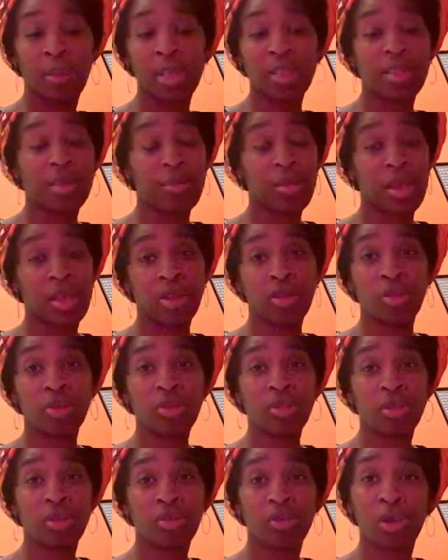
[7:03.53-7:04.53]
my
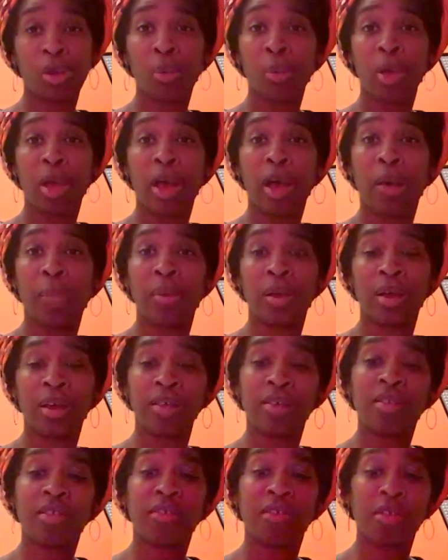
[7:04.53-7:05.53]
tomatoes to grow well
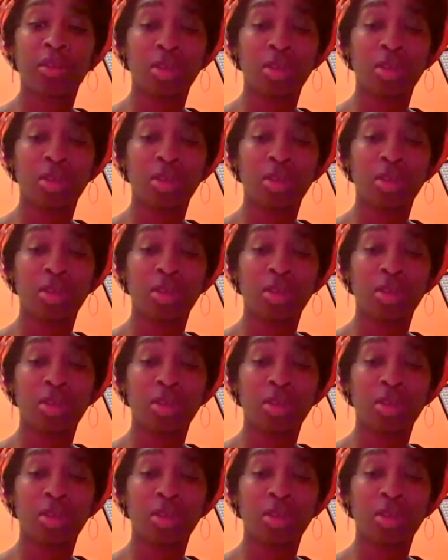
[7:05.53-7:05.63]
because